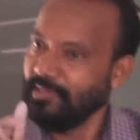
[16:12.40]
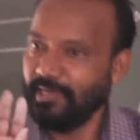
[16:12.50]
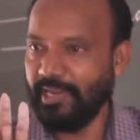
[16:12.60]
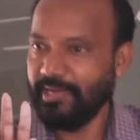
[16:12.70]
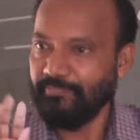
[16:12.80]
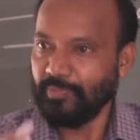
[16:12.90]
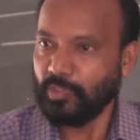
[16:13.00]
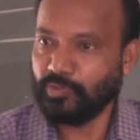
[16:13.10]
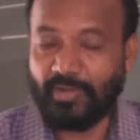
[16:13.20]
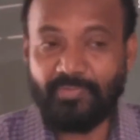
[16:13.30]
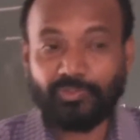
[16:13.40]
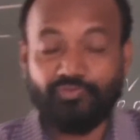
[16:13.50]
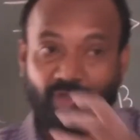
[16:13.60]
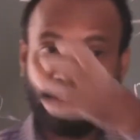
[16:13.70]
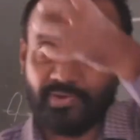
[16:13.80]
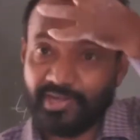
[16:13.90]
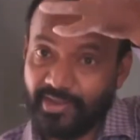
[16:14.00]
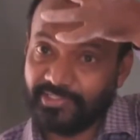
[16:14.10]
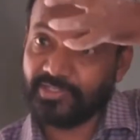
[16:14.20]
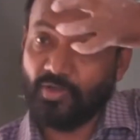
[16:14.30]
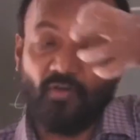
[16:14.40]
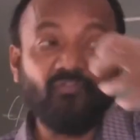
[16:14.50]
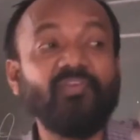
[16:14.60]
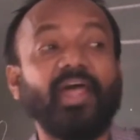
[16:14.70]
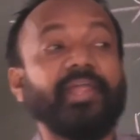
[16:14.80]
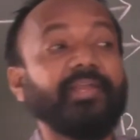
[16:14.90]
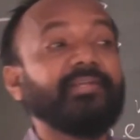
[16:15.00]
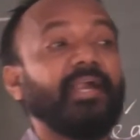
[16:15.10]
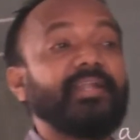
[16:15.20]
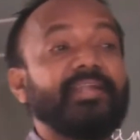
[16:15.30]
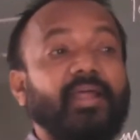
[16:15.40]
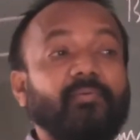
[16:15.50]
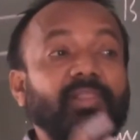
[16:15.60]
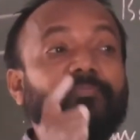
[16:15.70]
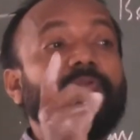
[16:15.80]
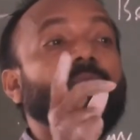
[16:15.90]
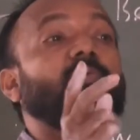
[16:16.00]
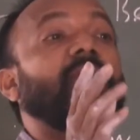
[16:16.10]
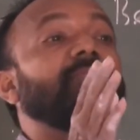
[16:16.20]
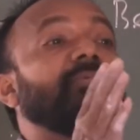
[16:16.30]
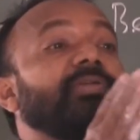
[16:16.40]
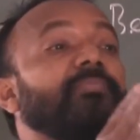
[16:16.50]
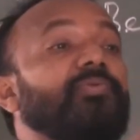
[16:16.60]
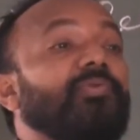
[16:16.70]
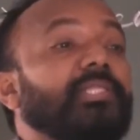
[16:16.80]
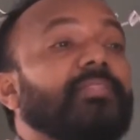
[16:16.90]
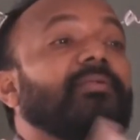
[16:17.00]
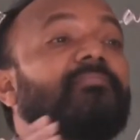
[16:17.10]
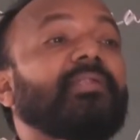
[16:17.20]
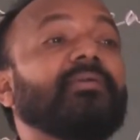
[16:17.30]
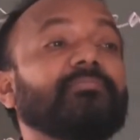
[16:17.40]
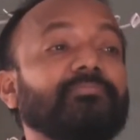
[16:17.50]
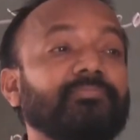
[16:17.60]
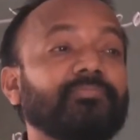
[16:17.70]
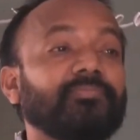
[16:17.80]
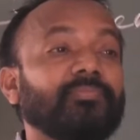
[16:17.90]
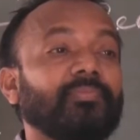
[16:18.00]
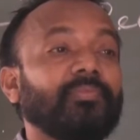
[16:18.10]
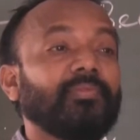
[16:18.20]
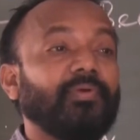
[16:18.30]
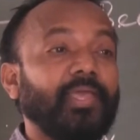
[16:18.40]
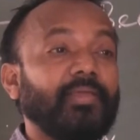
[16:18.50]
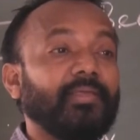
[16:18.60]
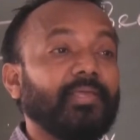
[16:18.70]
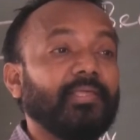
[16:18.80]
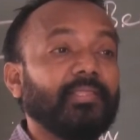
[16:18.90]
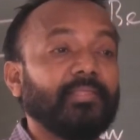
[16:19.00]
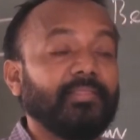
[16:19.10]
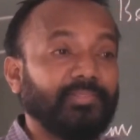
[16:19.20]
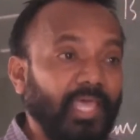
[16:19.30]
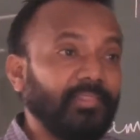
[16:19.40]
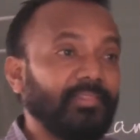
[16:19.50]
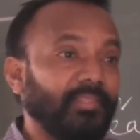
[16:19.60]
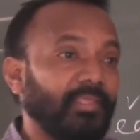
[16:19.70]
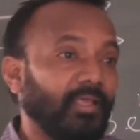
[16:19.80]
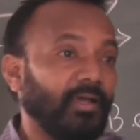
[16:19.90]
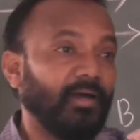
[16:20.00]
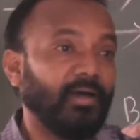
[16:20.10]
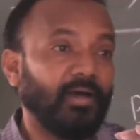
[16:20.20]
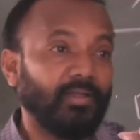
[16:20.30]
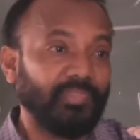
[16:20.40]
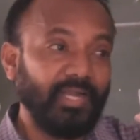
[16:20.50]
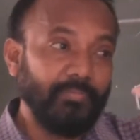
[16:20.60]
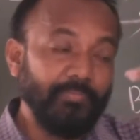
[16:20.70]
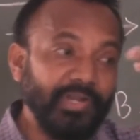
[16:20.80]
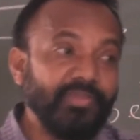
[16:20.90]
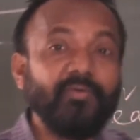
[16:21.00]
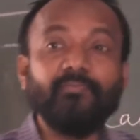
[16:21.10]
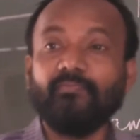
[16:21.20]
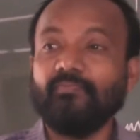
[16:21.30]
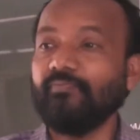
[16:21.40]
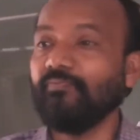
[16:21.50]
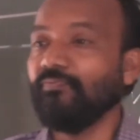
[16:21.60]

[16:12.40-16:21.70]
Clear? That means whenever rays of light are traveling from one medium to another medium, okay, then that medium